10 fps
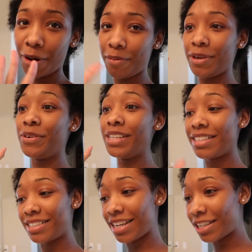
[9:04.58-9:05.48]
gonna be
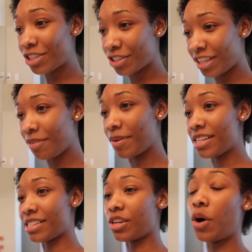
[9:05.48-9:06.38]
doing six
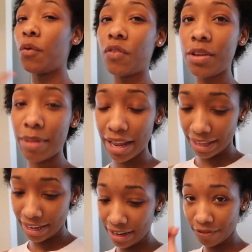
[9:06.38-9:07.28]
treatments, and hopefully by
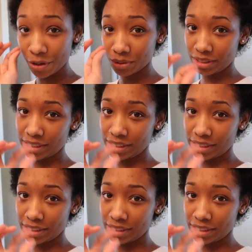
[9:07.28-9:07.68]
the end of those